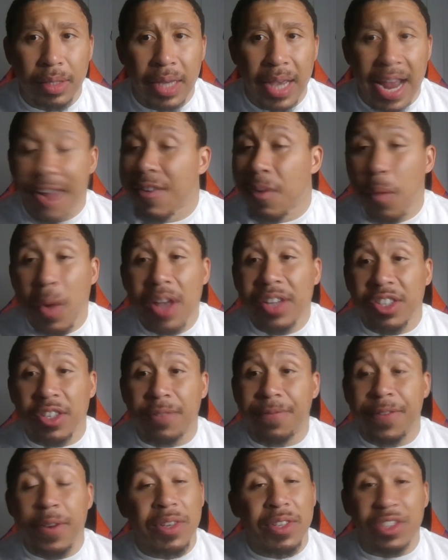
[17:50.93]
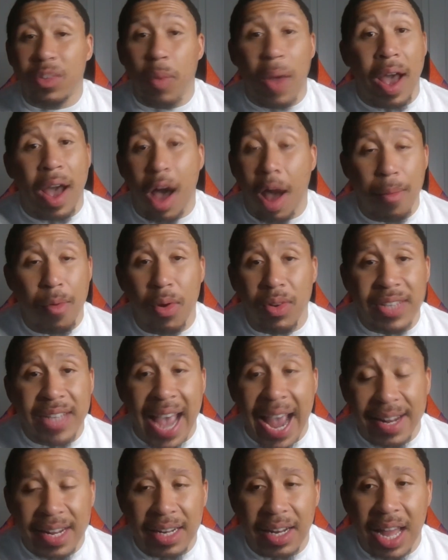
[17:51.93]
everyone is confused as to why Amuro is
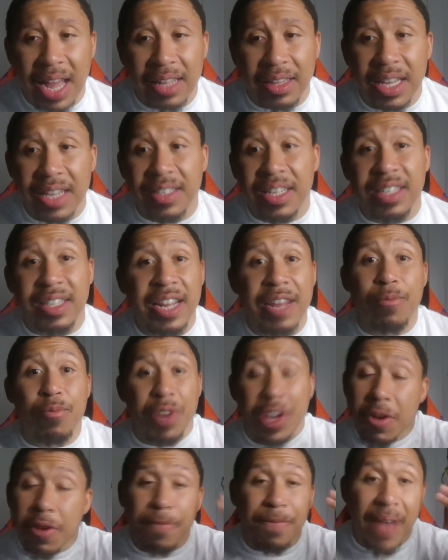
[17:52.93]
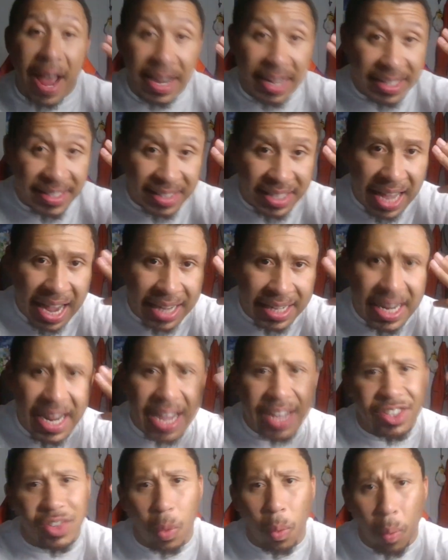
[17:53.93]
acting like this. And then Ryu finally gets the idea
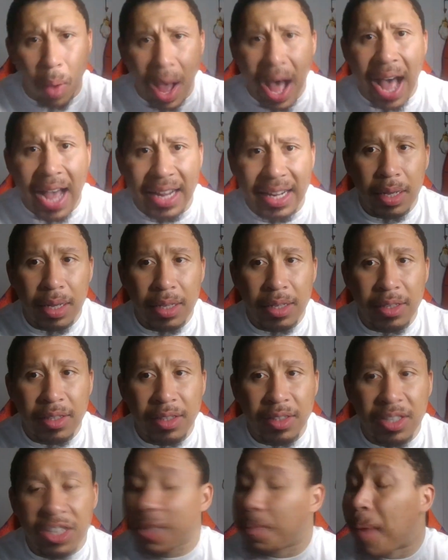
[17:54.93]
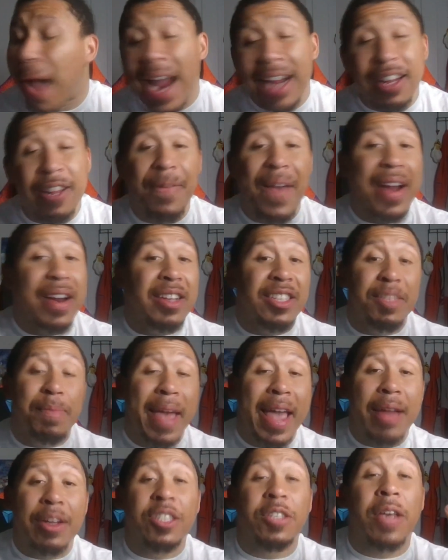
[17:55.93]
as to why, despite the fact this
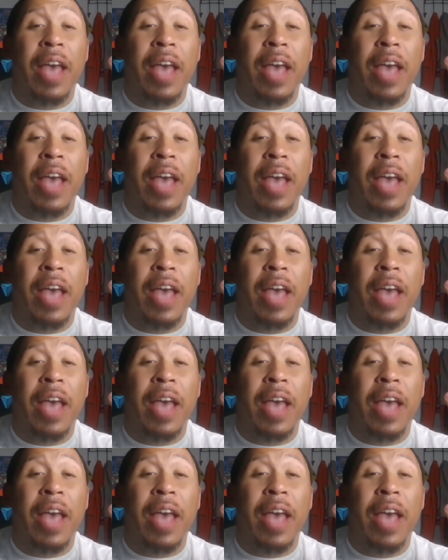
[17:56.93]
man is